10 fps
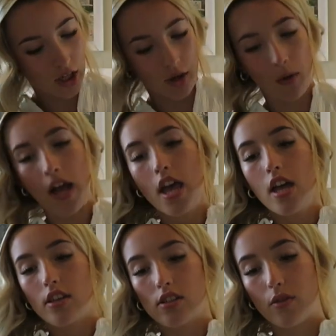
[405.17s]
two.
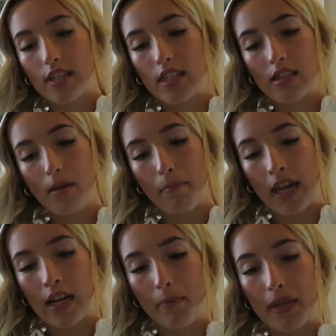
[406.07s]
So this is the
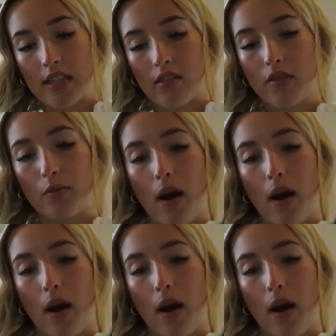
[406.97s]
main piece of the